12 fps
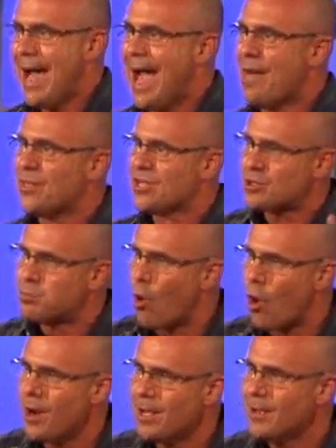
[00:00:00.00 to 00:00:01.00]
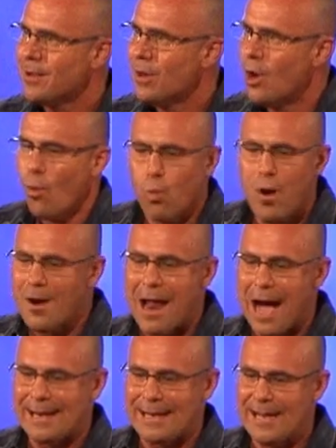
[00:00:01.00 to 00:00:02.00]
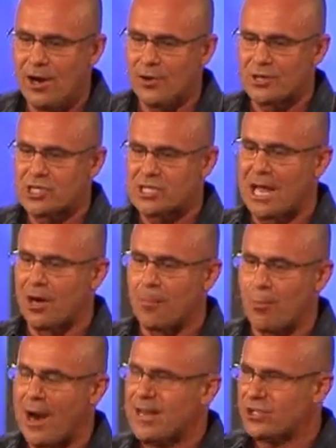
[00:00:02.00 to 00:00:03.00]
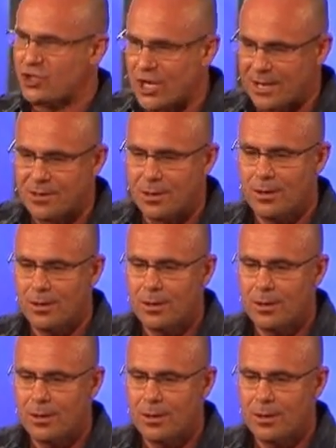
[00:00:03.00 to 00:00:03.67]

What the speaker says: And this morning, we're not here to celebrate gender.